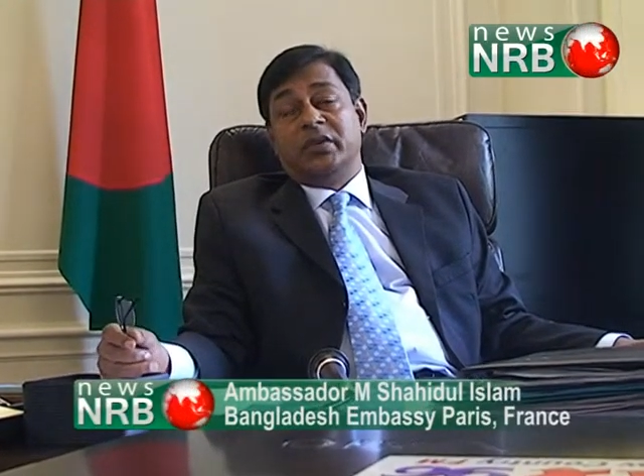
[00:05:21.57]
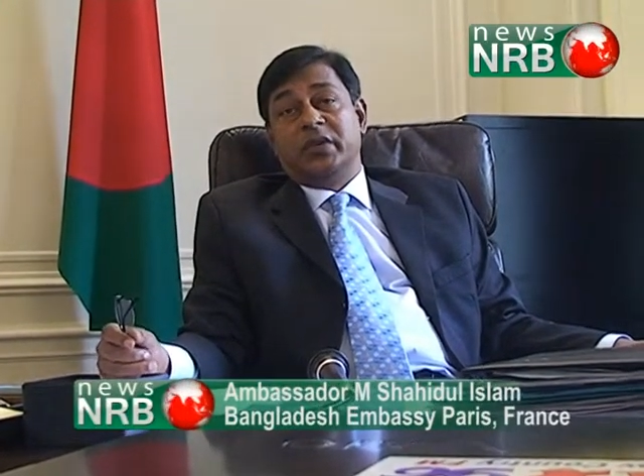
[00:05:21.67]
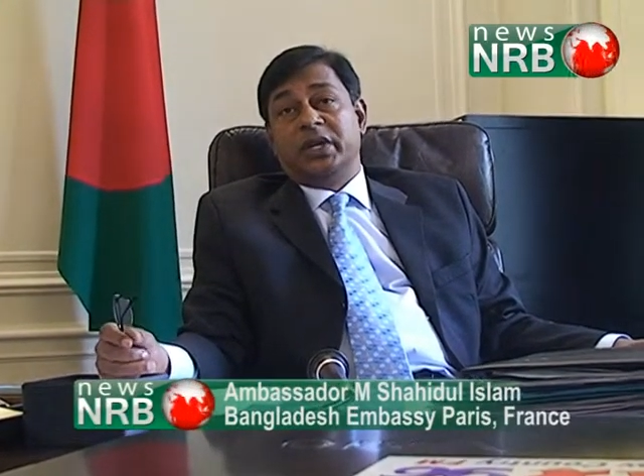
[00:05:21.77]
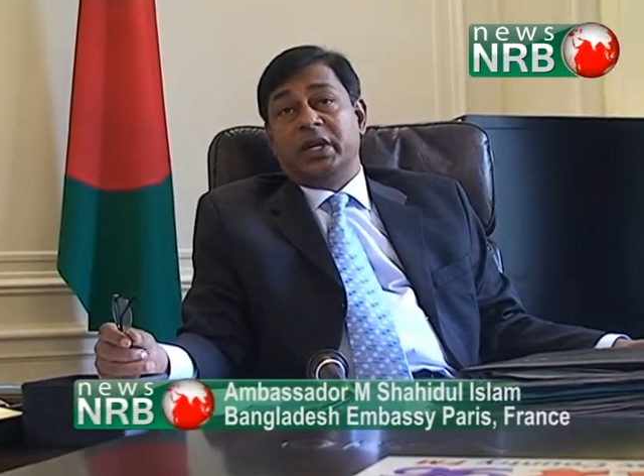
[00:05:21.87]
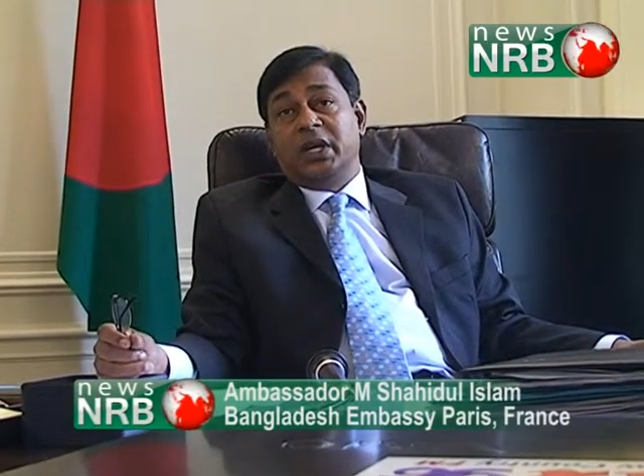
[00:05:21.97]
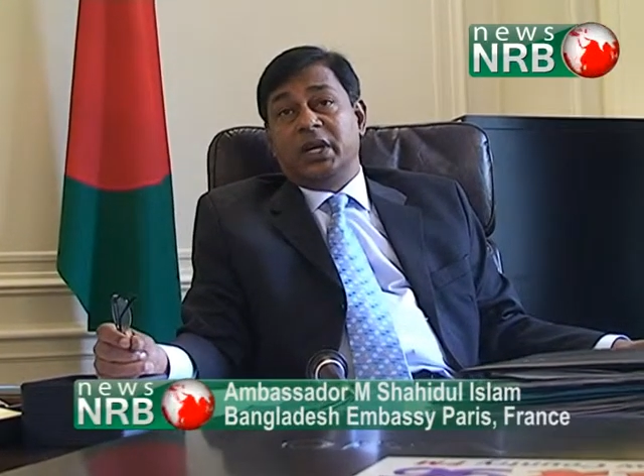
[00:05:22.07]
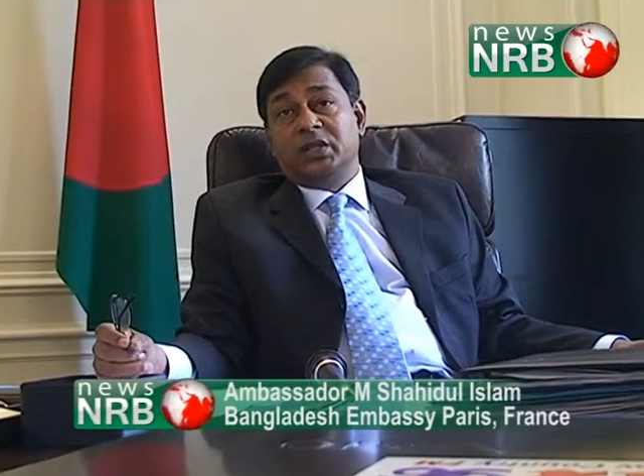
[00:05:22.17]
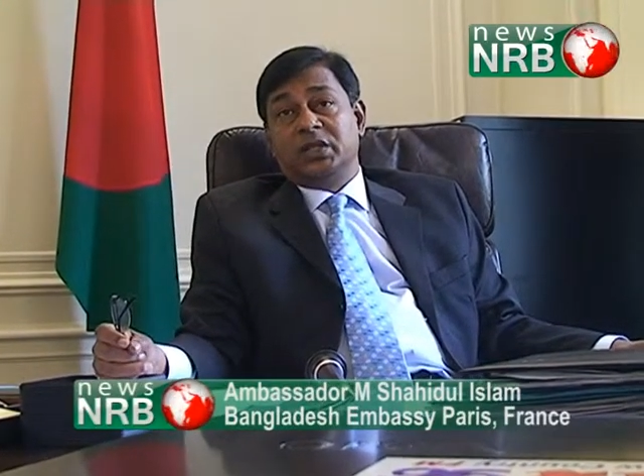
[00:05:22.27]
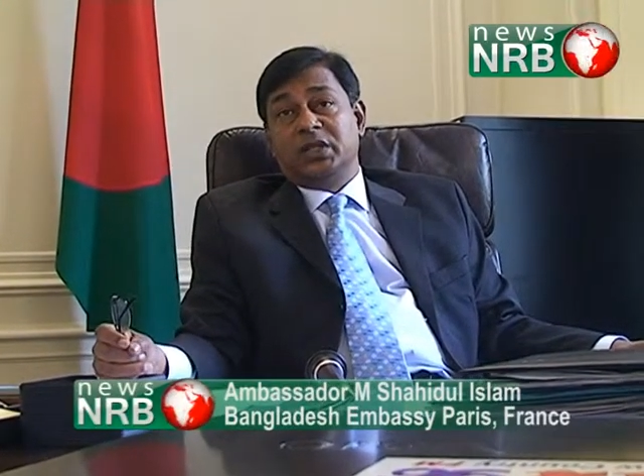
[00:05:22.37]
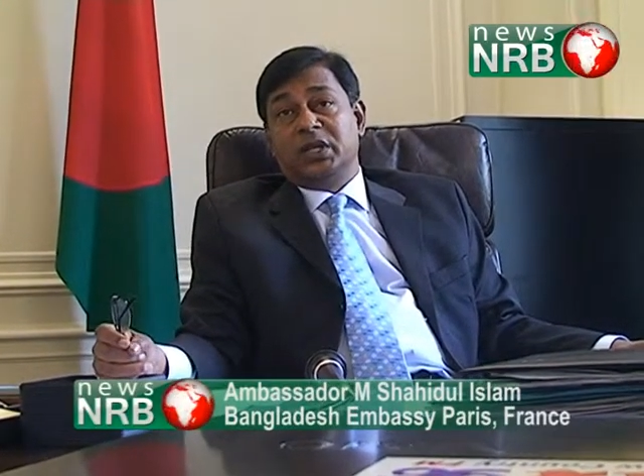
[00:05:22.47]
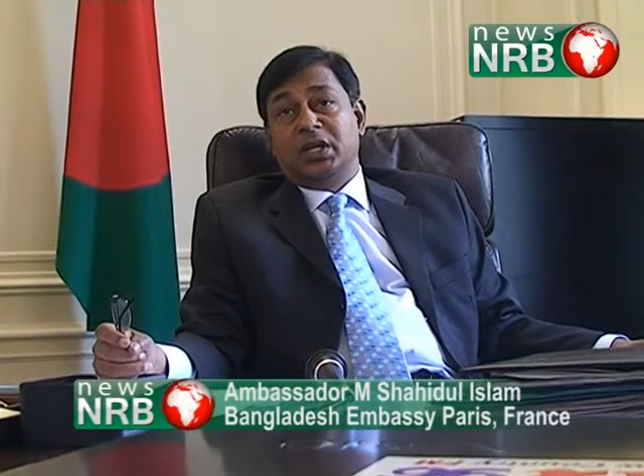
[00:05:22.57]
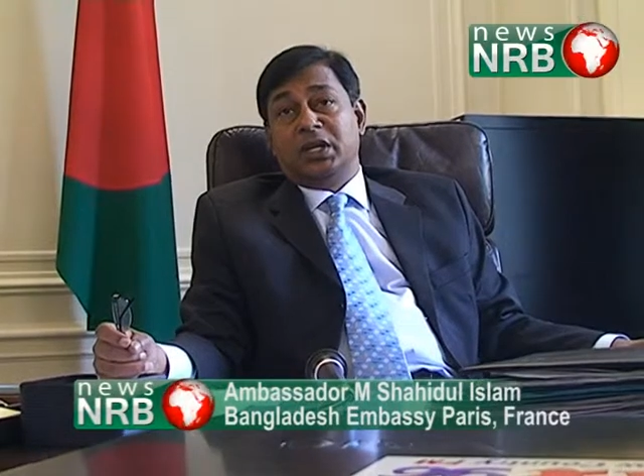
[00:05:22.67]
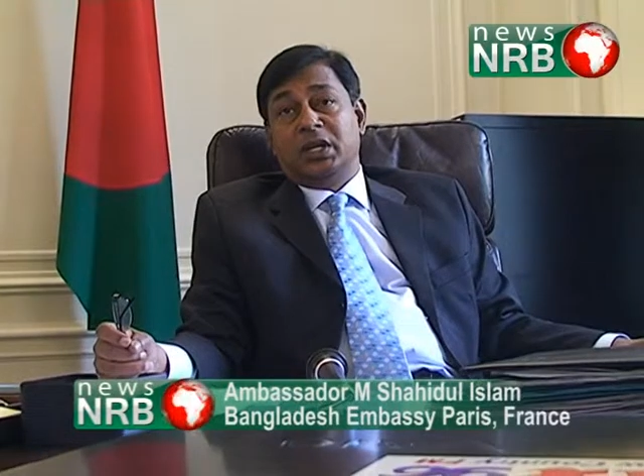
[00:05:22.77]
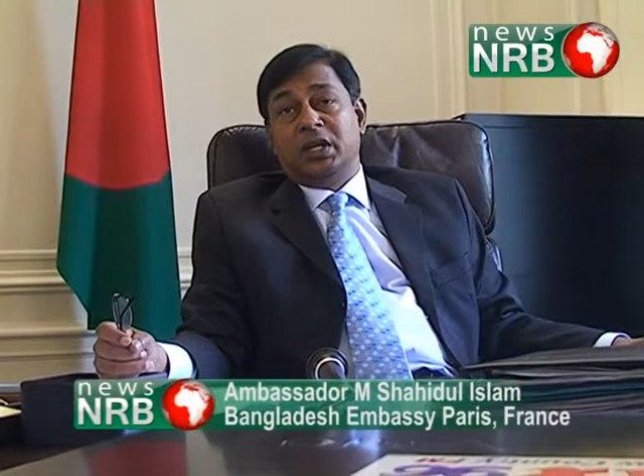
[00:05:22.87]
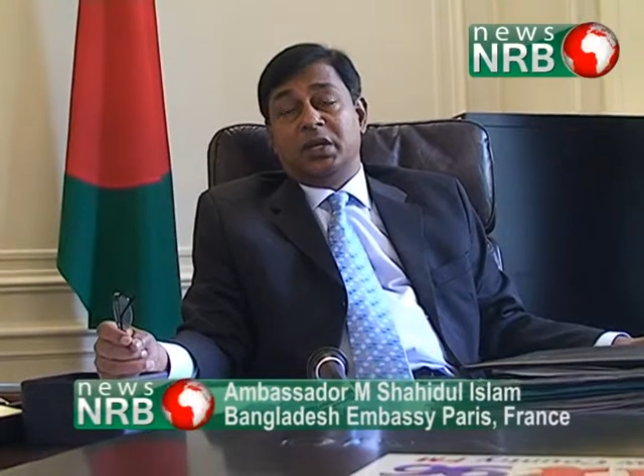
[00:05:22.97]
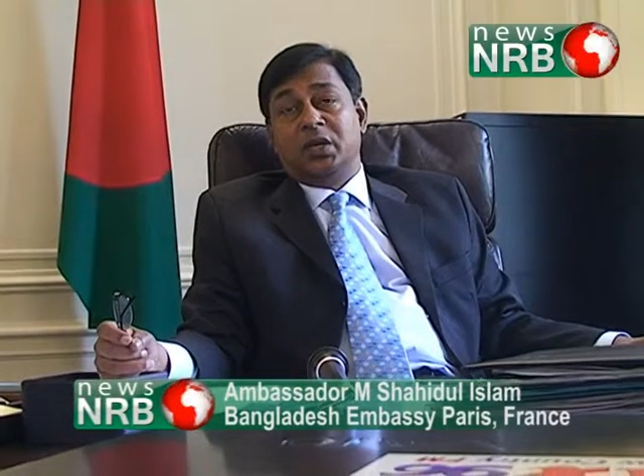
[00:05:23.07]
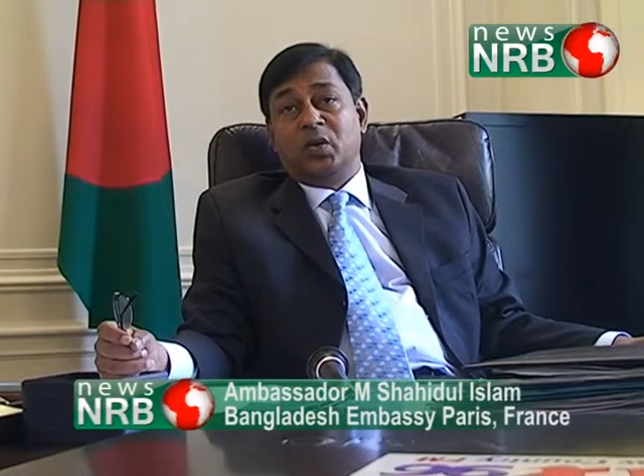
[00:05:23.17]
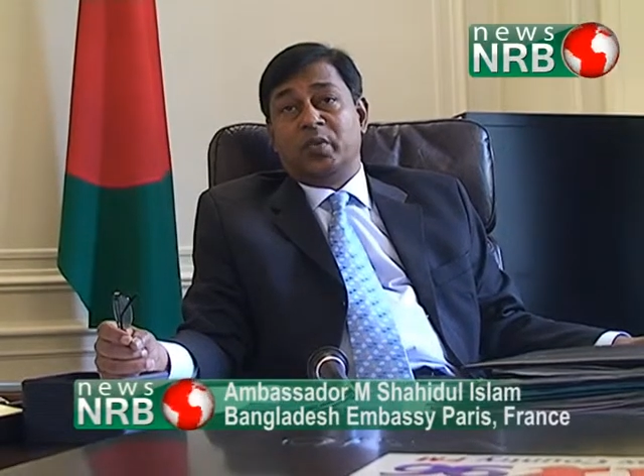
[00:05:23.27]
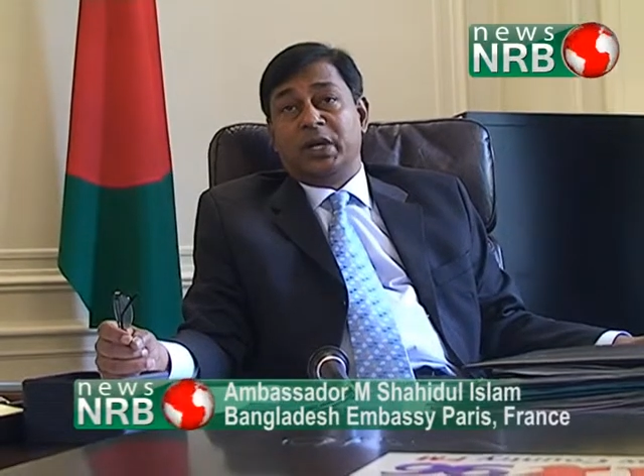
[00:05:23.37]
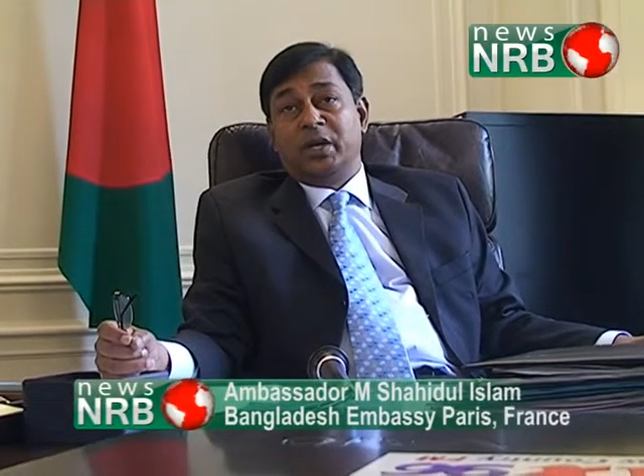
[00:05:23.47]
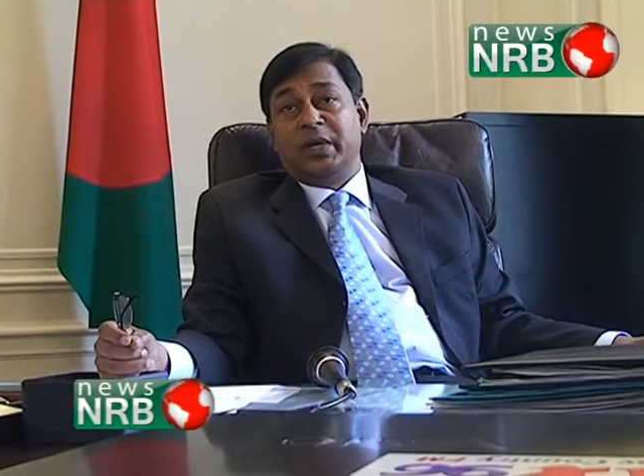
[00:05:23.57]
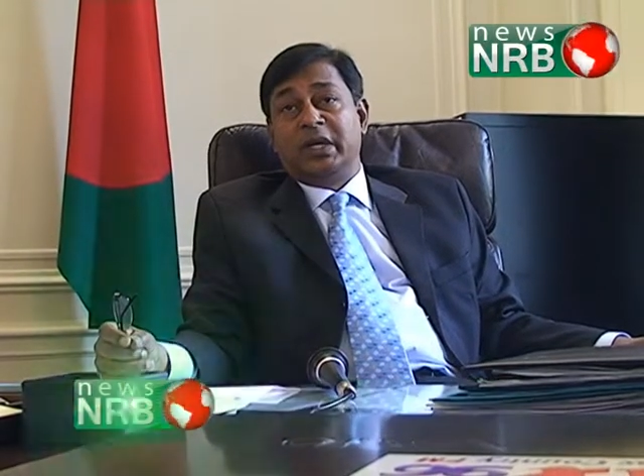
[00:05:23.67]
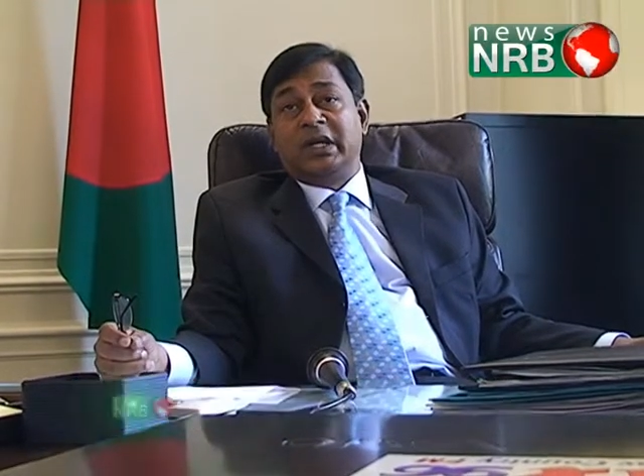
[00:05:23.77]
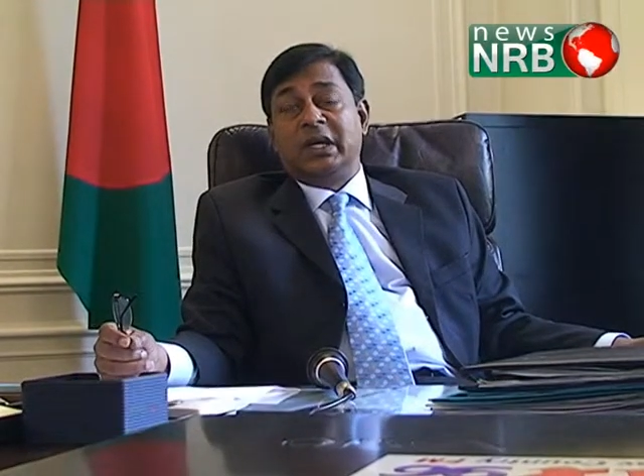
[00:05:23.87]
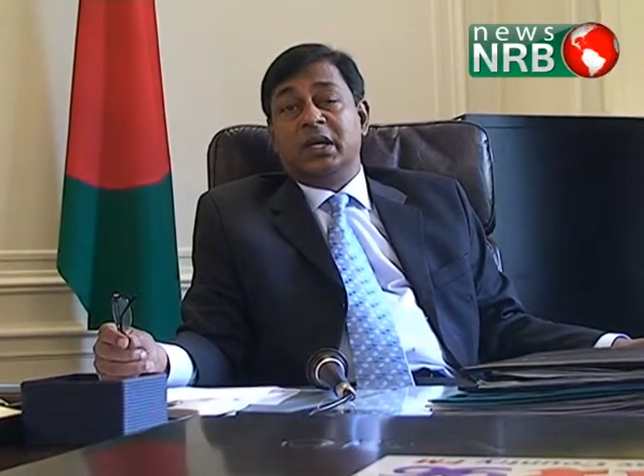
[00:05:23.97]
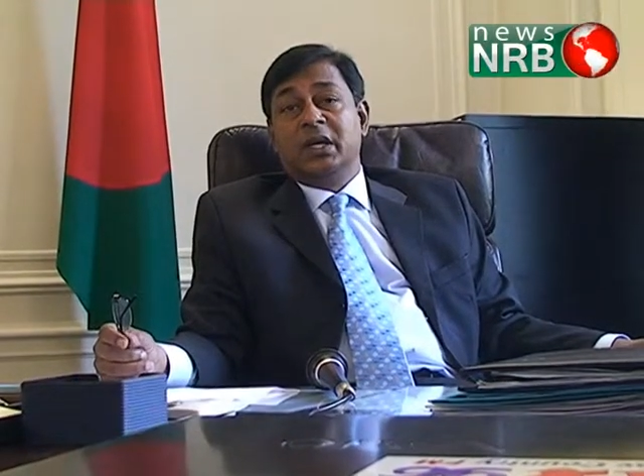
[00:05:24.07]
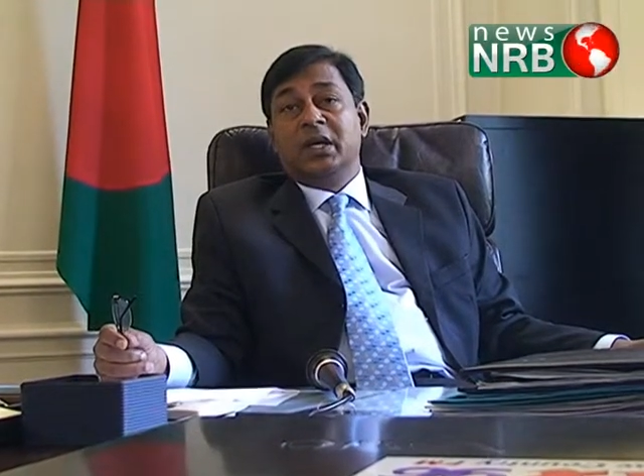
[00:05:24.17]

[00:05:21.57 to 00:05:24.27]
retailers in Europe and America,